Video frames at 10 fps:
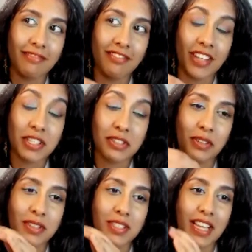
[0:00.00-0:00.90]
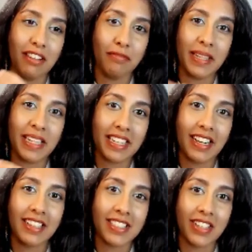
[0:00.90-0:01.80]
vessels have been
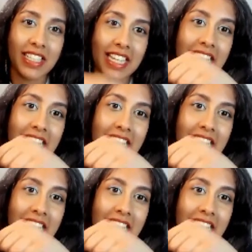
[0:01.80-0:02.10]
cut, right?